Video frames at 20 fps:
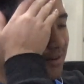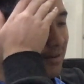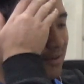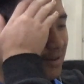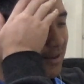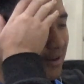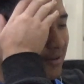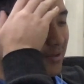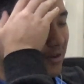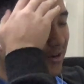It,
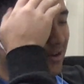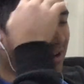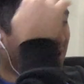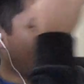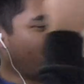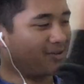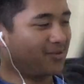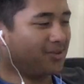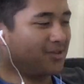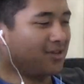okay,
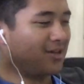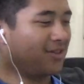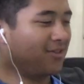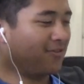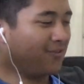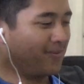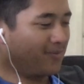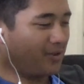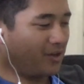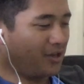so it was either
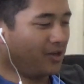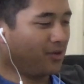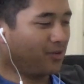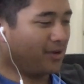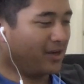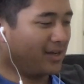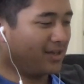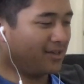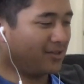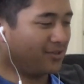from the U
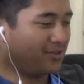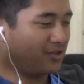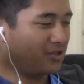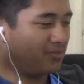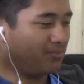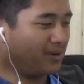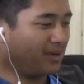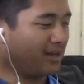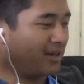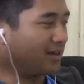S or
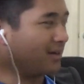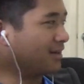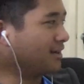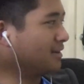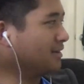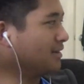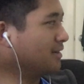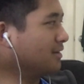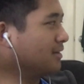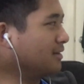Japan.
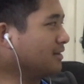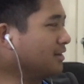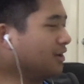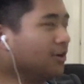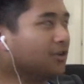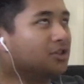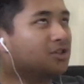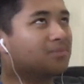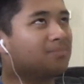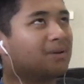No,
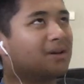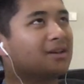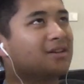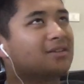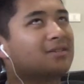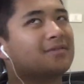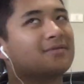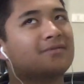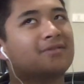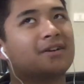Japan I
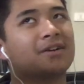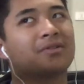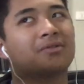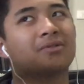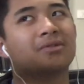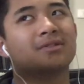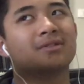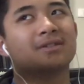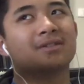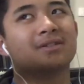didn't fly
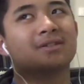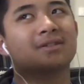Qantas.